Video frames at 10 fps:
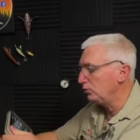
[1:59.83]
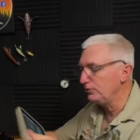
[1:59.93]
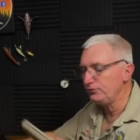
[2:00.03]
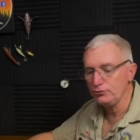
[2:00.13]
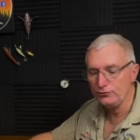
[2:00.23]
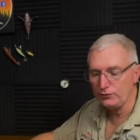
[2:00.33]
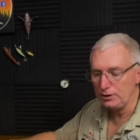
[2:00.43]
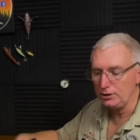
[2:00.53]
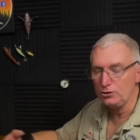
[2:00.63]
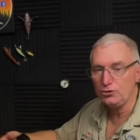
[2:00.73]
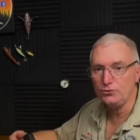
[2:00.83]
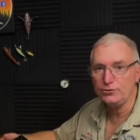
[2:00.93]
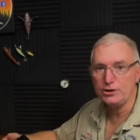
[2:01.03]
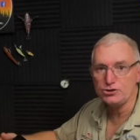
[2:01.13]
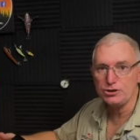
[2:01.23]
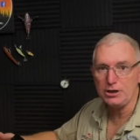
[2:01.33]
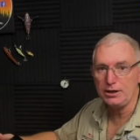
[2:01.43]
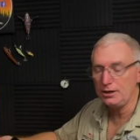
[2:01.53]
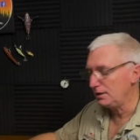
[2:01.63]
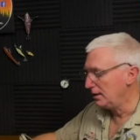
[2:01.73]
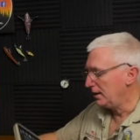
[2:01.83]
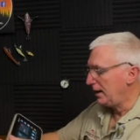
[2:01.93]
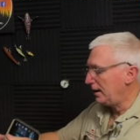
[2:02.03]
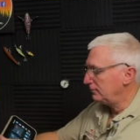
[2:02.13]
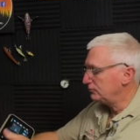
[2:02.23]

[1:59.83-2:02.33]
this off and use it as you need it, and